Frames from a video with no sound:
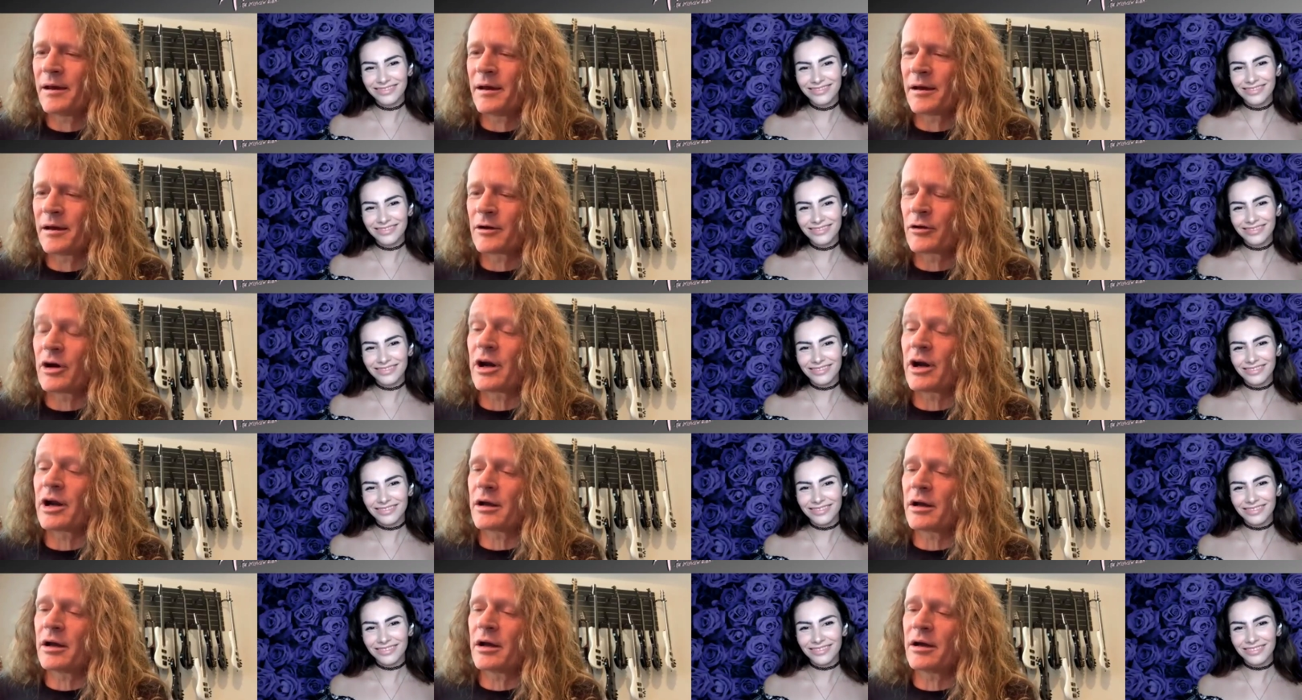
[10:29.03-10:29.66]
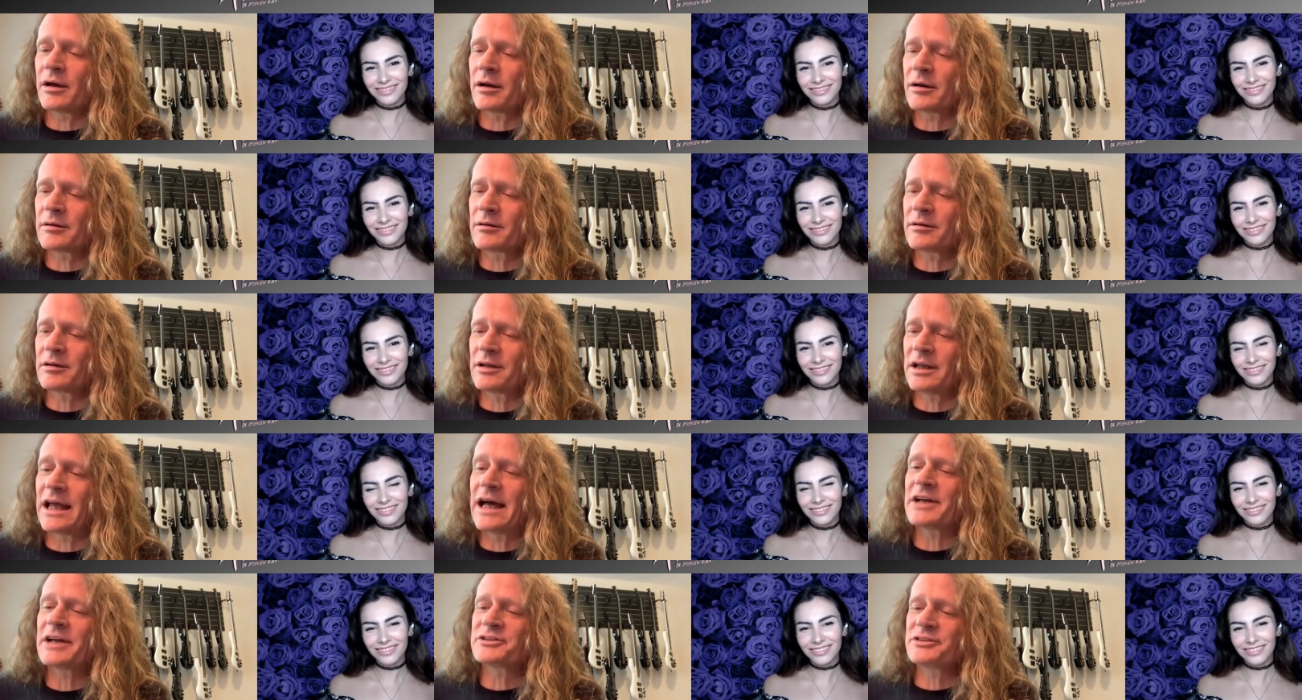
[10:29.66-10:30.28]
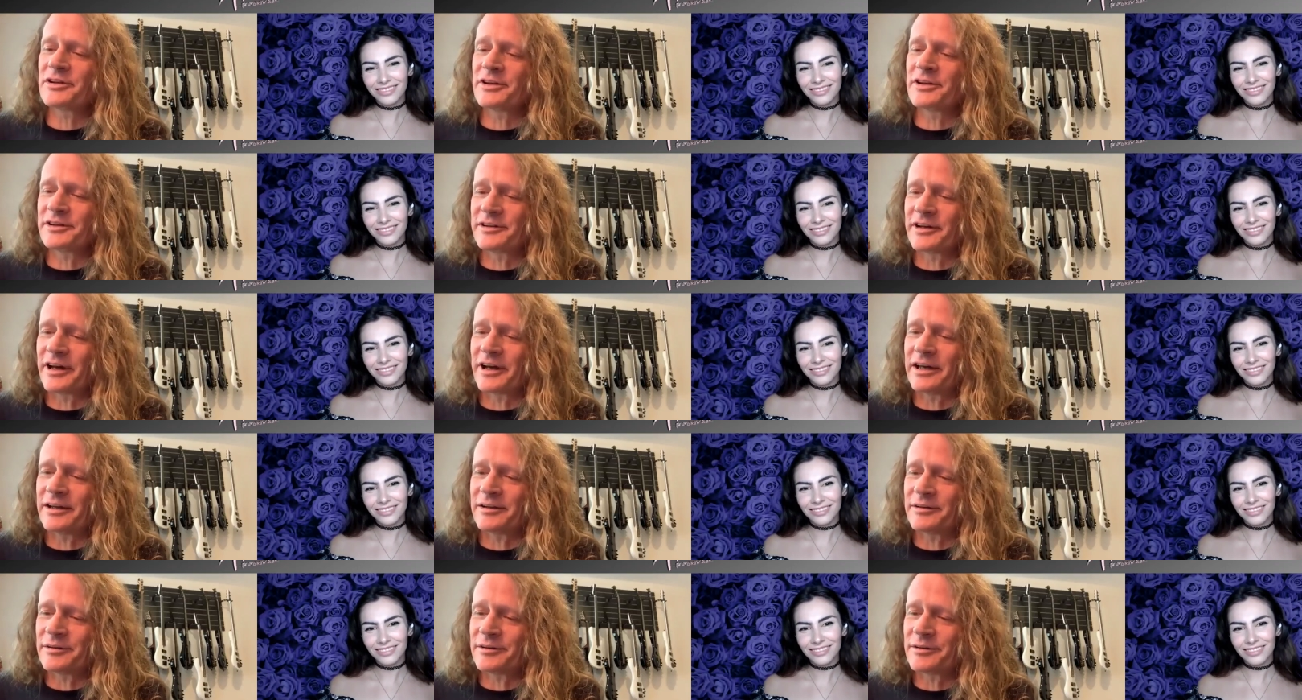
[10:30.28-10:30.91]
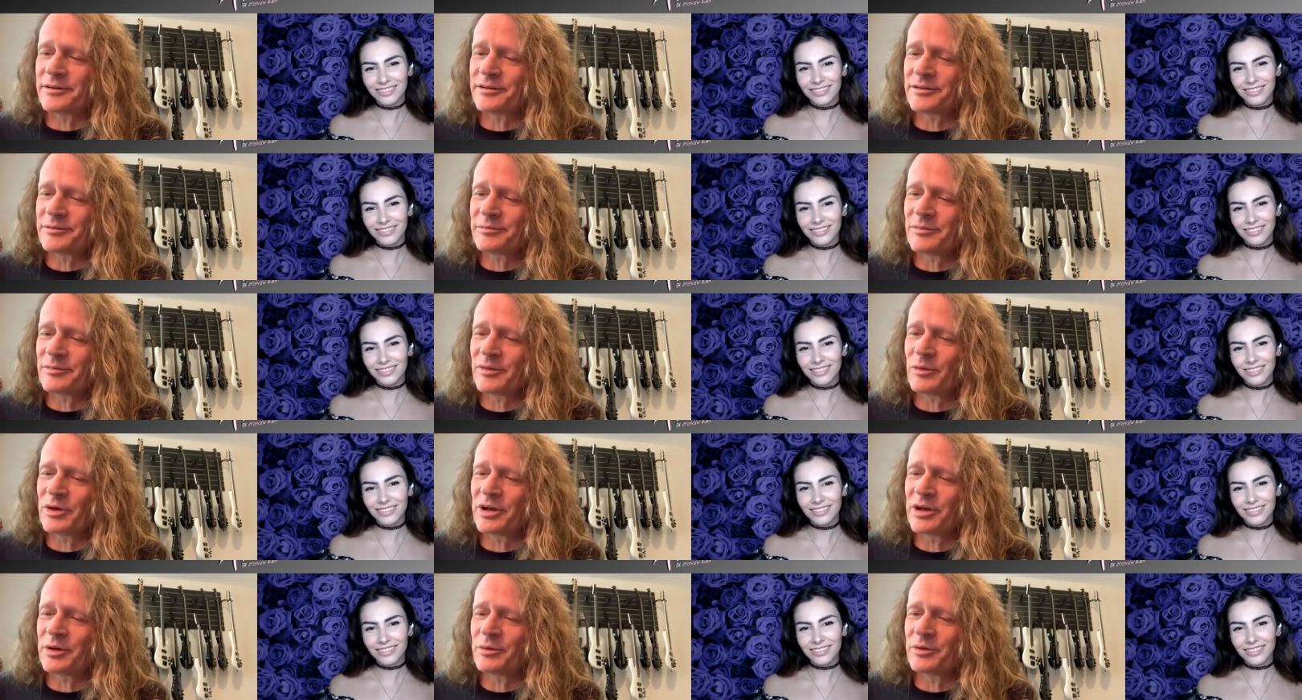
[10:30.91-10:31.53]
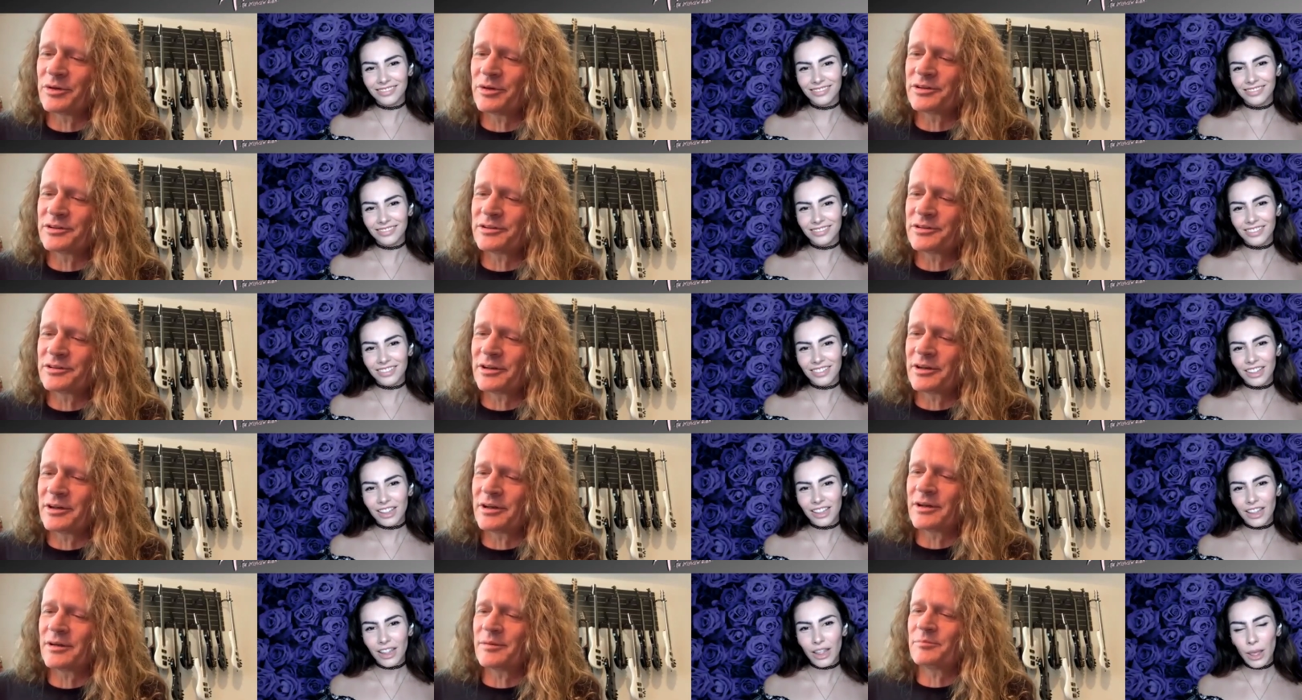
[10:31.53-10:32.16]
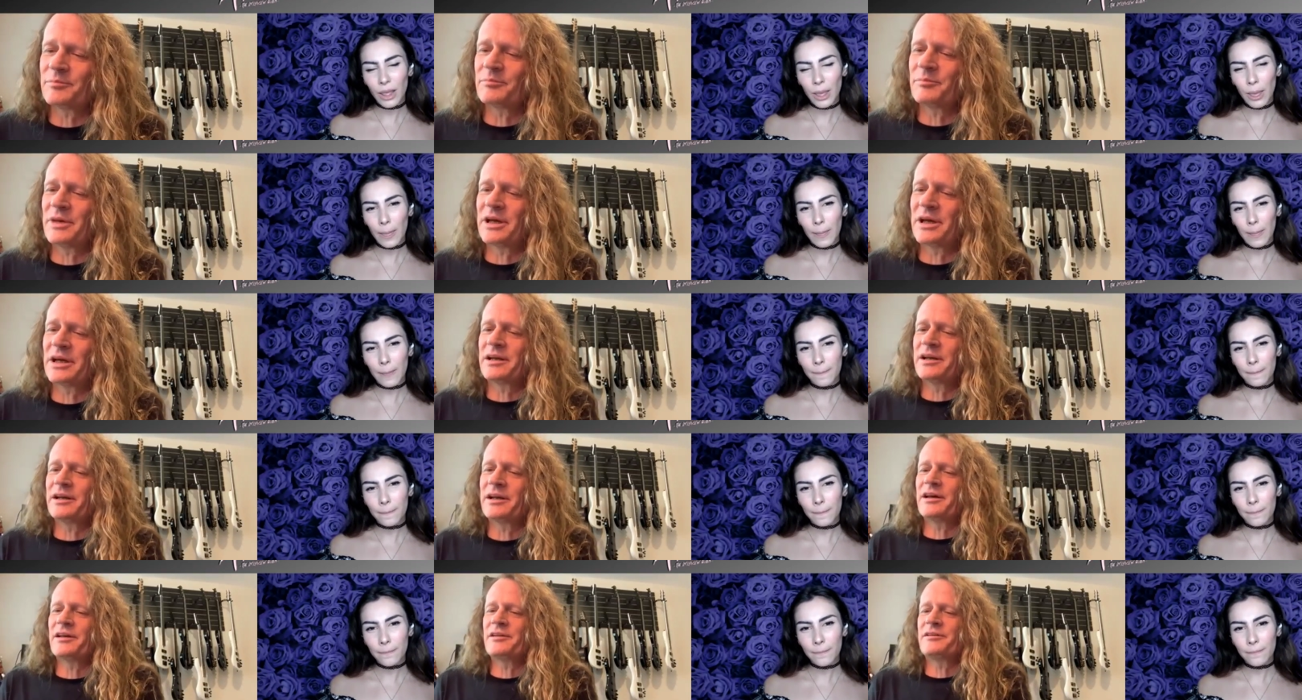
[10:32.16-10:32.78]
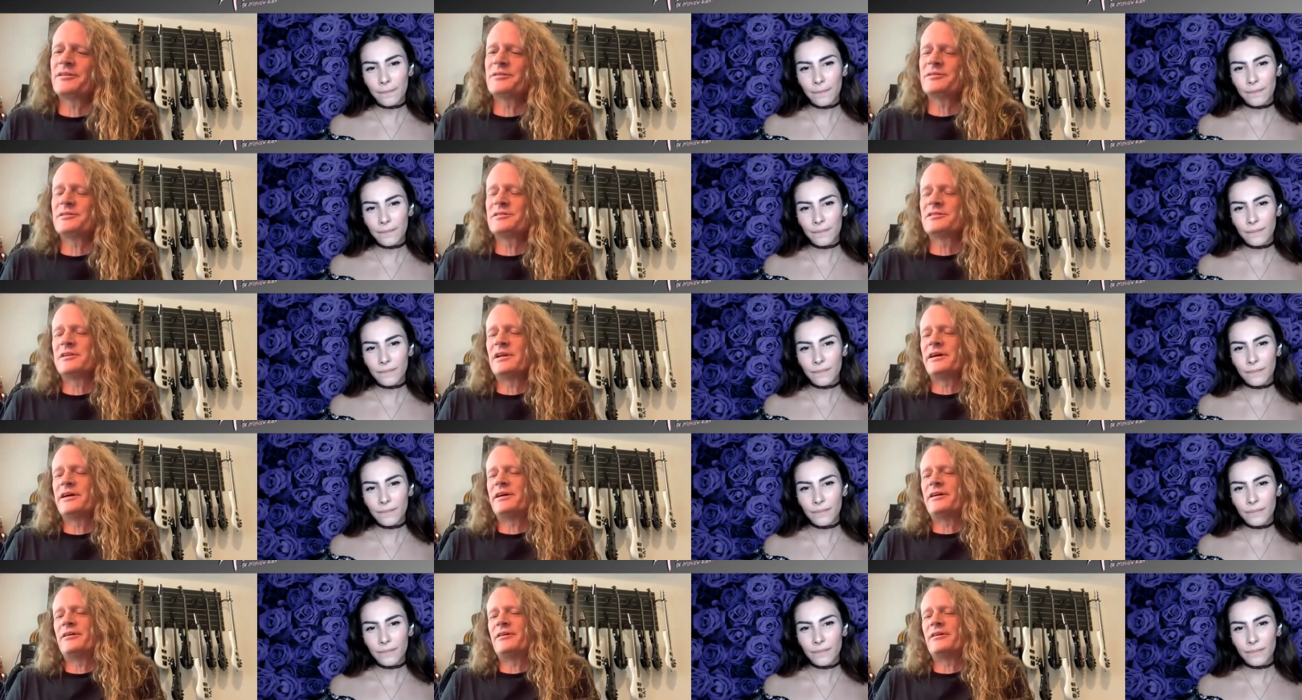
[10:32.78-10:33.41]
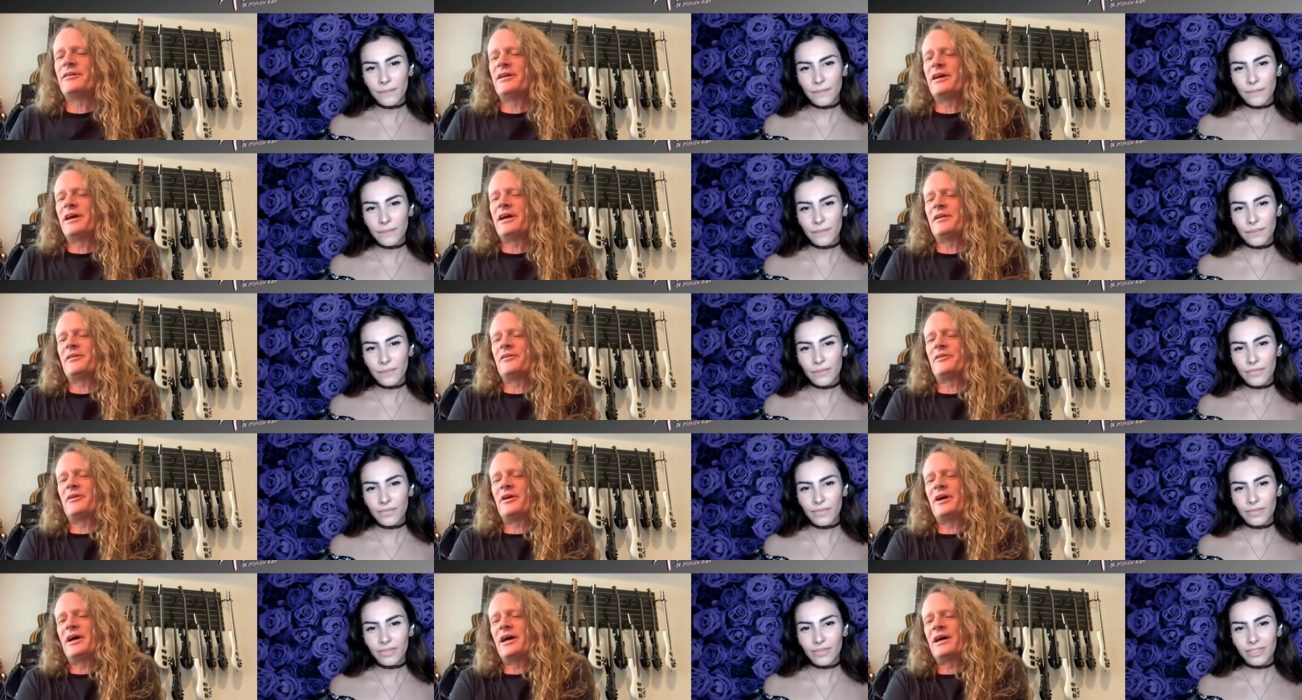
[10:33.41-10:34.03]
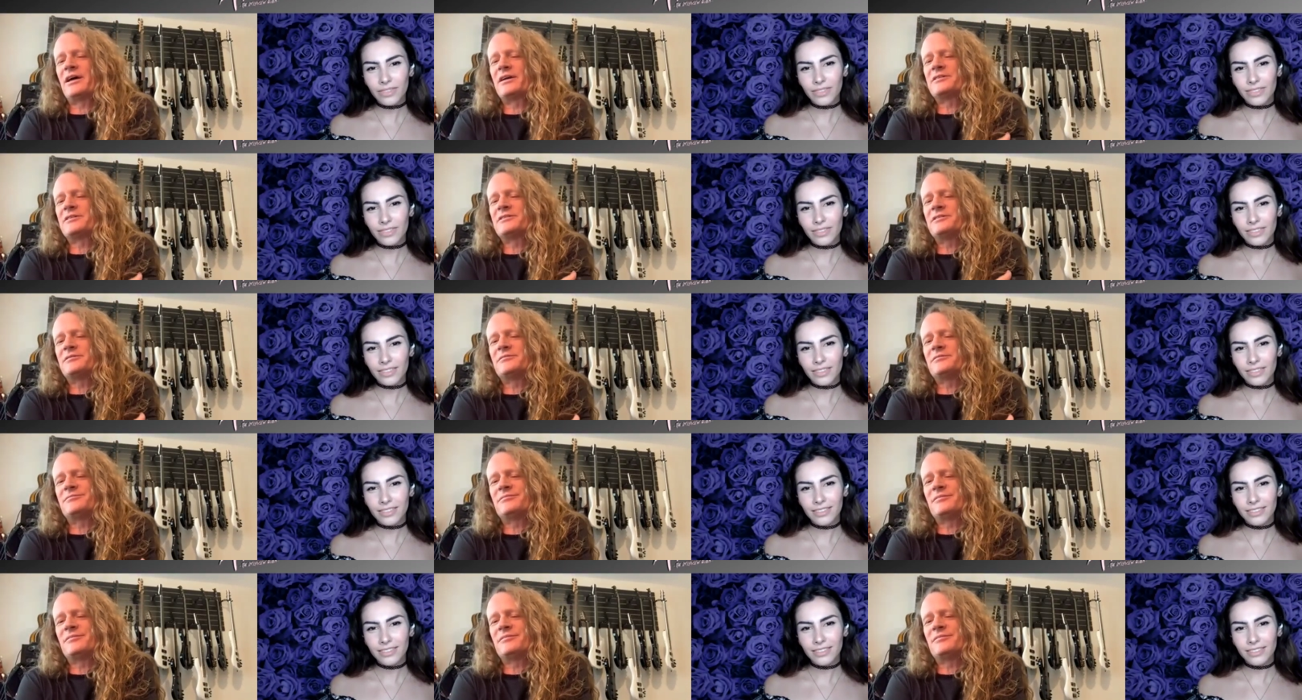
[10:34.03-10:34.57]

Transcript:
Speaker 1: uh, cr- uh Clash of the Titans, when it was uh Megadeth and Slayer and Anthrax,